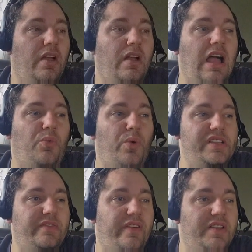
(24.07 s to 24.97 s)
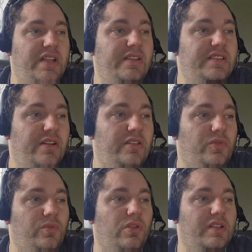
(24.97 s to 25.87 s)
When defending, during the
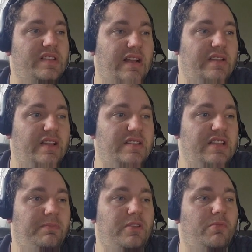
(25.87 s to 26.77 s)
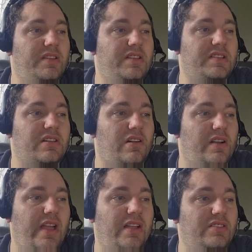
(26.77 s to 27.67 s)
roll attack dice step, you may discard
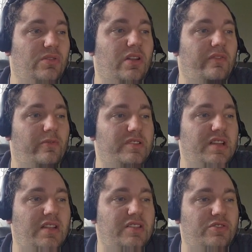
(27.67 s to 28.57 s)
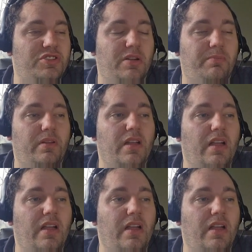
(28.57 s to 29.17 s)
a token from beside your ship